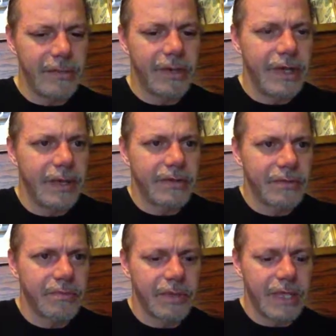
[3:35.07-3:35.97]
But that's
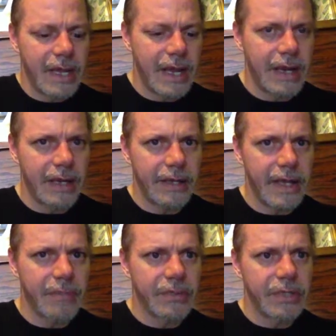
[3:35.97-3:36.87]
what they had at
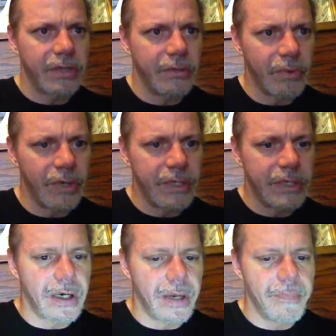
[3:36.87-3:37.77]
that particular point in
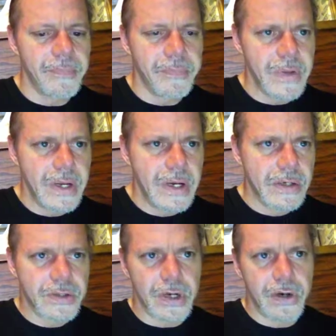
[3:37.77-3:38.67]
time.
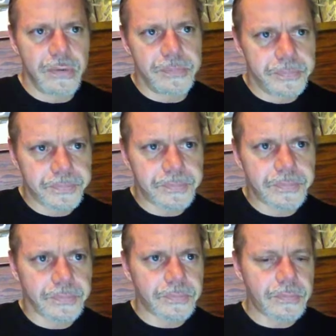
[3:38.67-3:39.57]
So
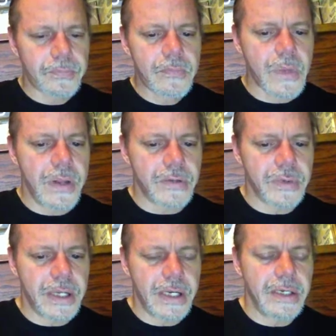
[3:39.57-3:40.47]
that's what
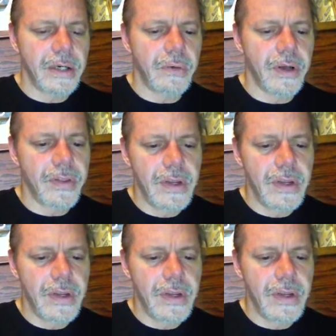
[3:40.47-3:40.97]
they had to deal with.